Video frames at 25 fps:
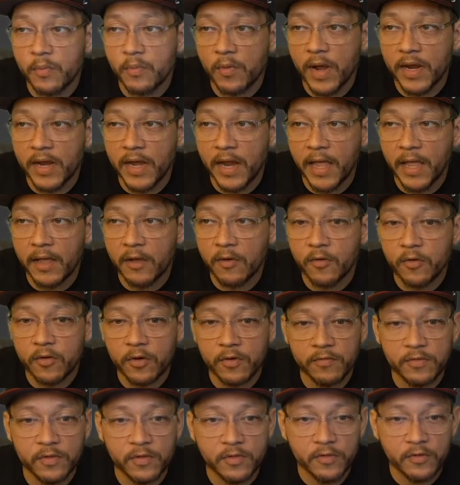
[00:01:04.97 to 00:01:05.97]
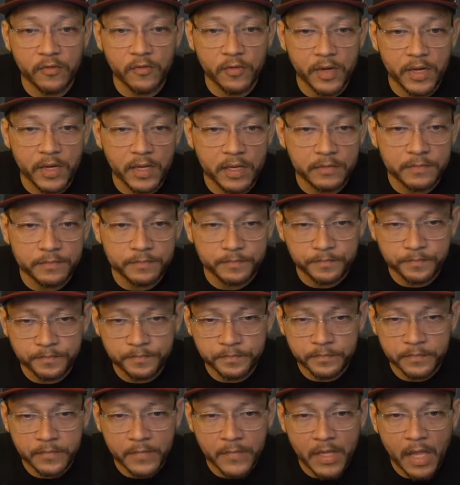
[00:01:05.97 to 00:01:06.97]
right hand corner of the screen.
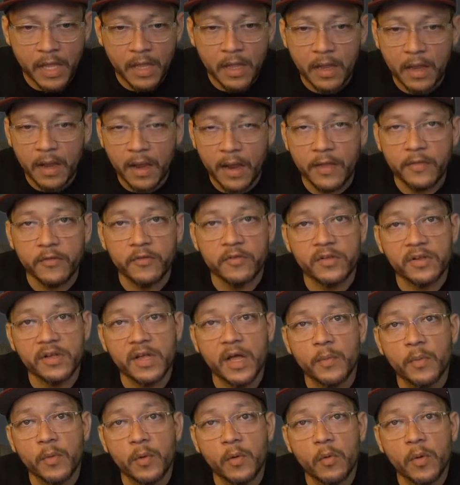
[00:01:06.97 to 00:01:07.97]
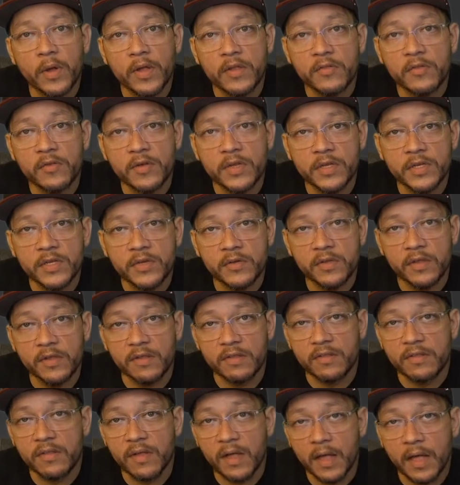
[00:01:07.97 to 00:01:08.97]
And there's a couple of ways you can do
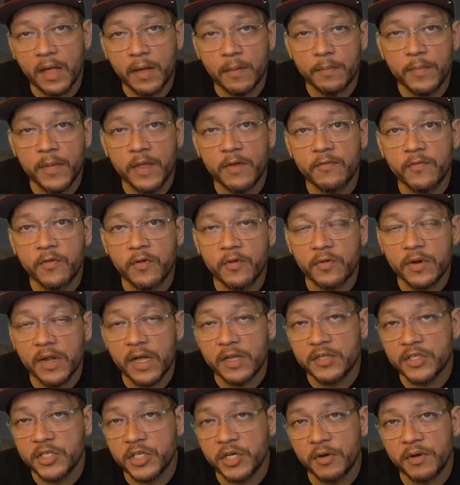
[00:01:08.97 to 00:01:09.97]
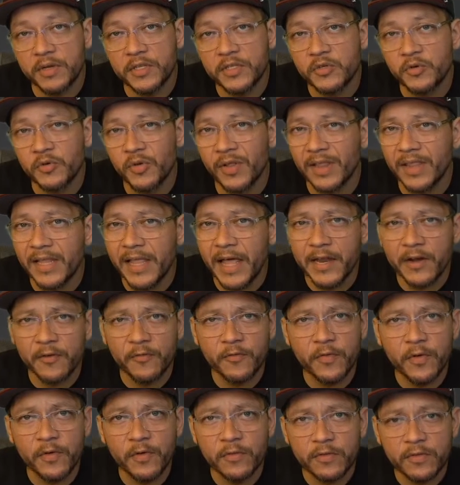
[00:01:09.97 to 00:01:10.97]
this. If you're not sharing to a lot of
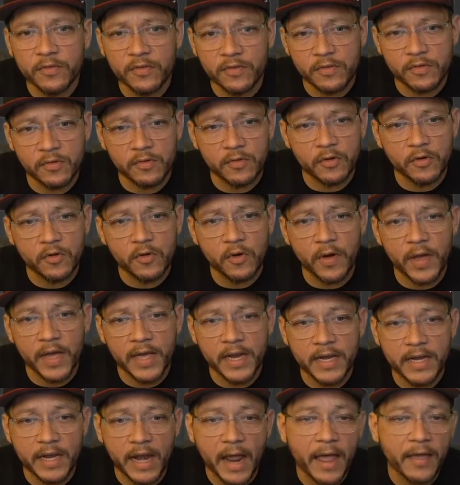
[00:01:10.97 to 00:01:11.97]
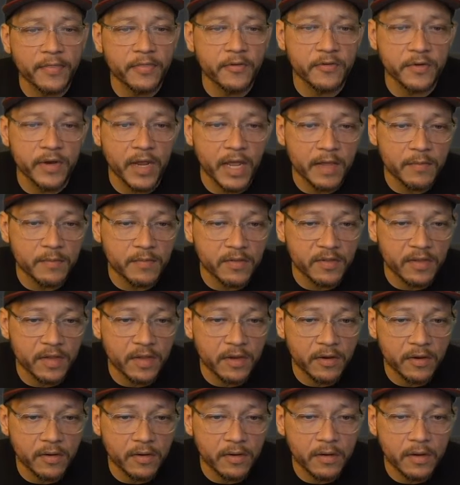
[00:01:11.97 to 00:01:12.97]
folks, you could go ahead and add their names
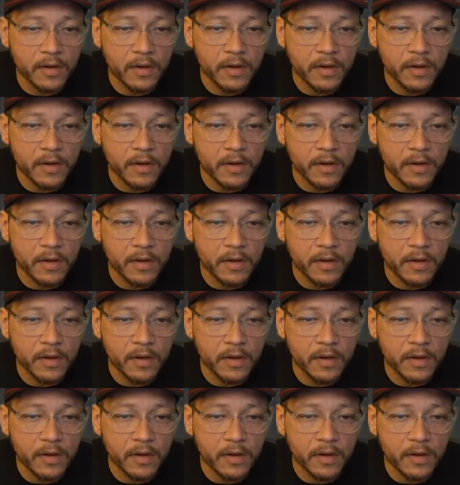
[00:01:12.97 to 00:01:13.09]
here.